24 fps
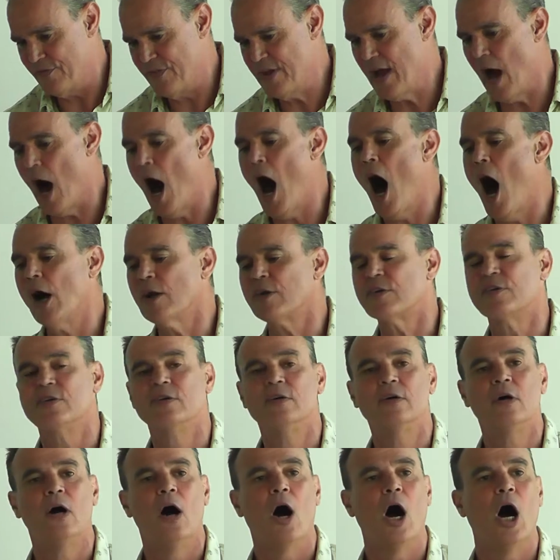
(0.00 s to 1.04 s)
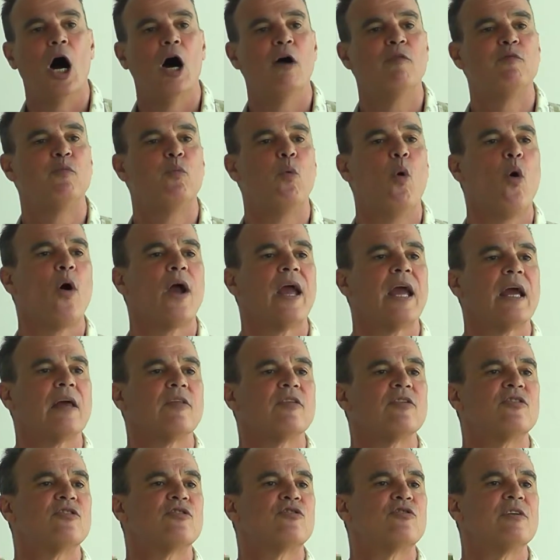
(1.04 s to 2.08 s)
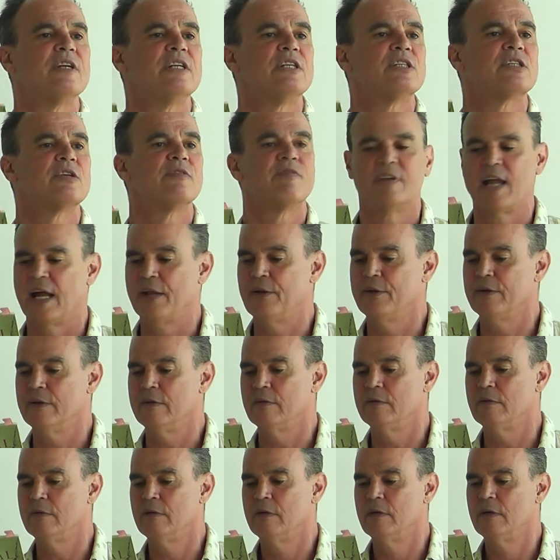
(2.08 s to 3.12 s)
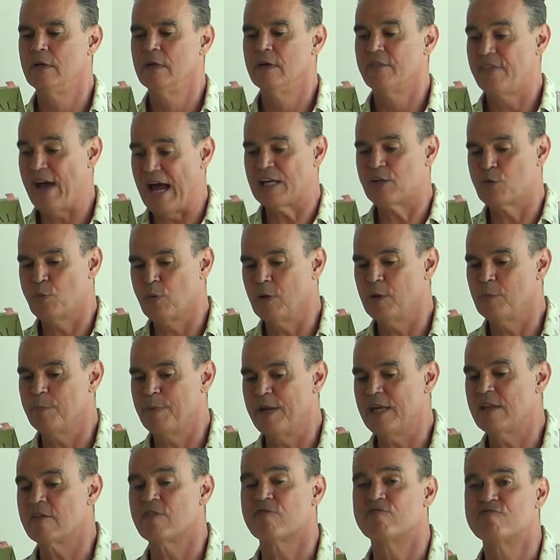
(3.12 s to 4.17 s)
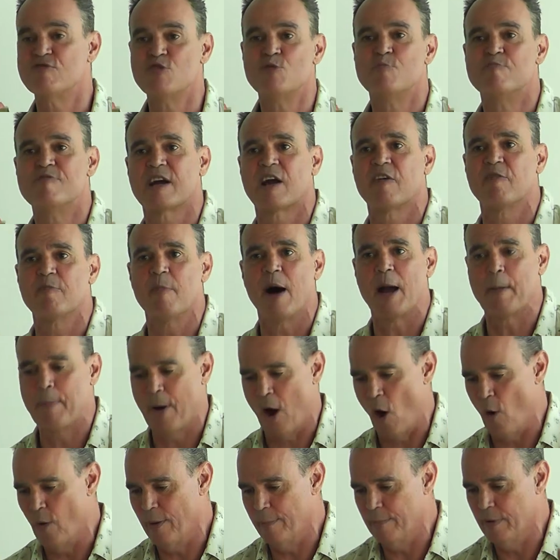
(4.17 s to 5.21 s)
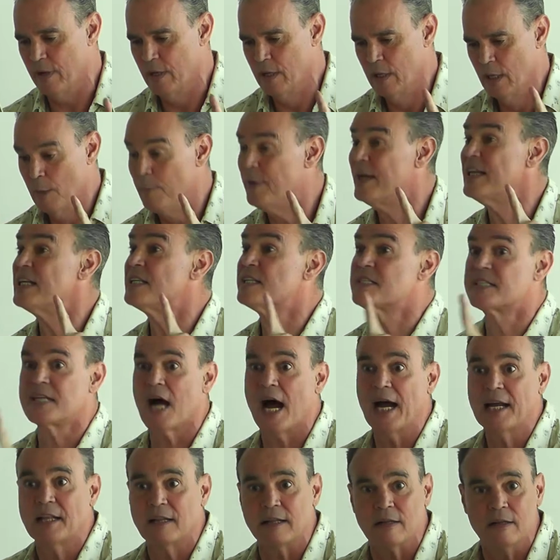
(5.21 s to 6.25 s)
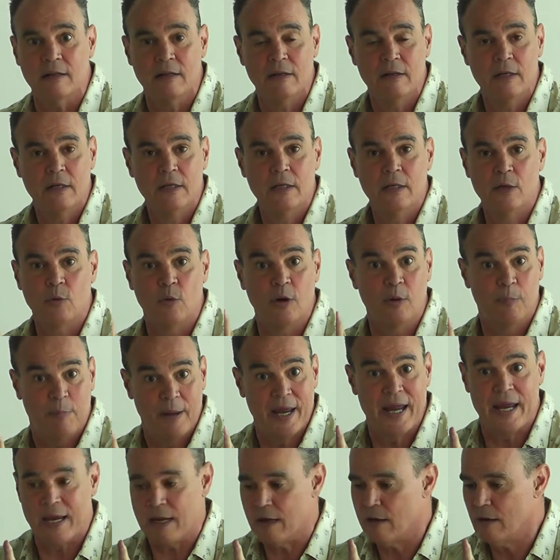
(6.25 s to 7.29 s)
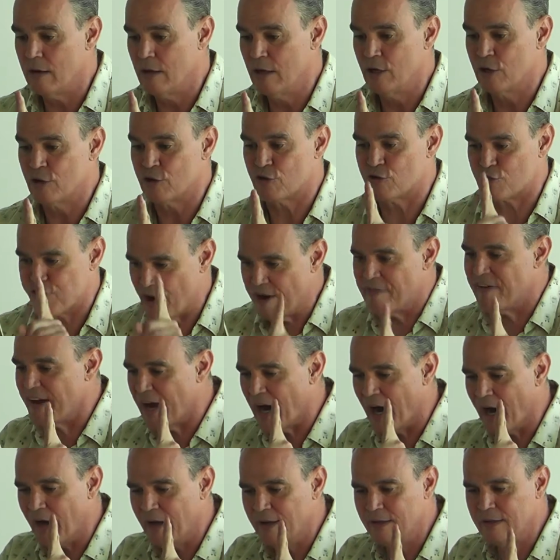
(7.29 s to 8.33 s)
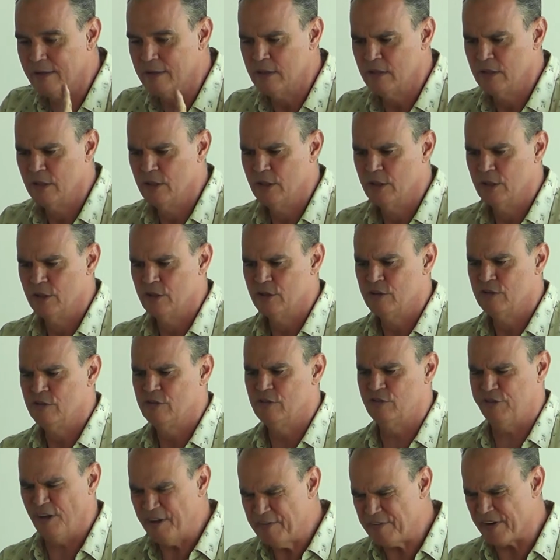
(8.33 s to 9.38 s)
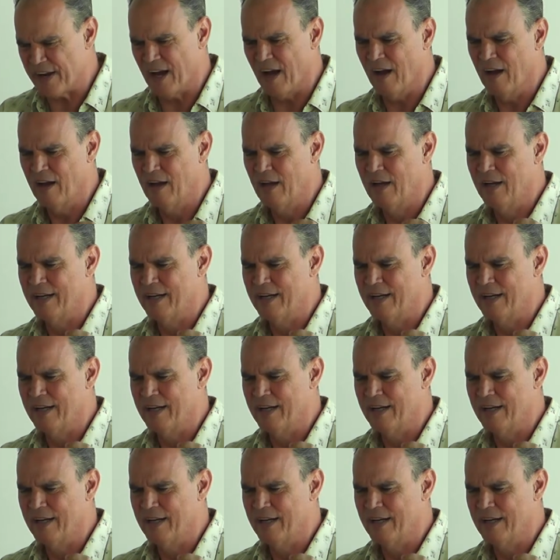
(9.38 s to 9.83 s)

The art of walking the streets of London. That will be the rubric of my poem, but its title will be Trivia." Trivia?